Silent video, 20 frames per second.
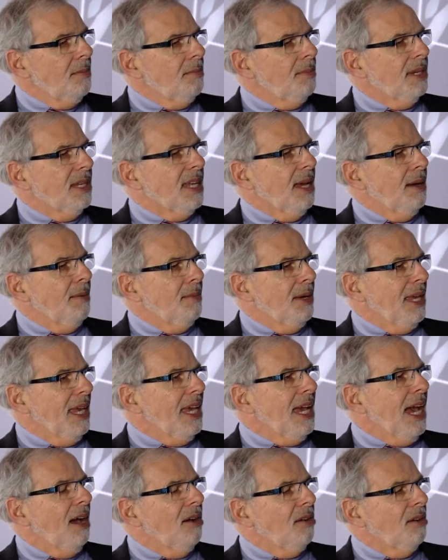but
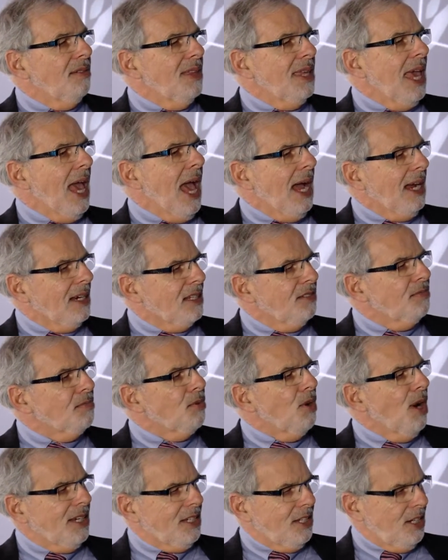coming out of the active
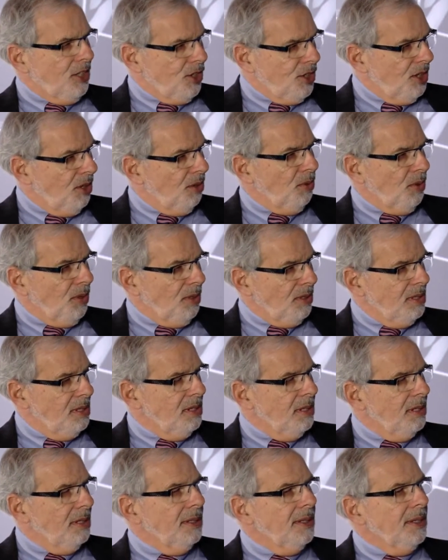practitioner
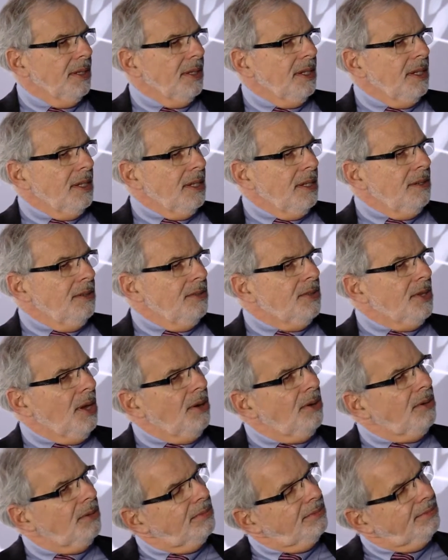worlds.
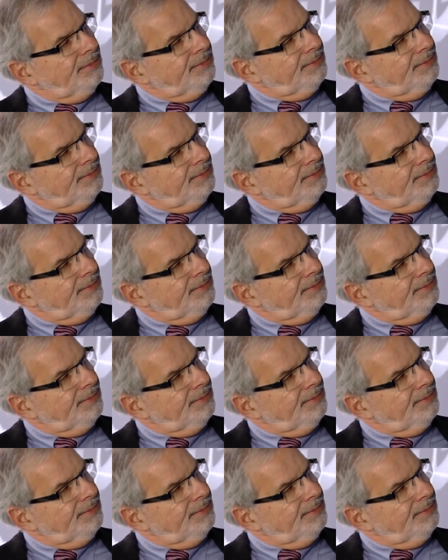So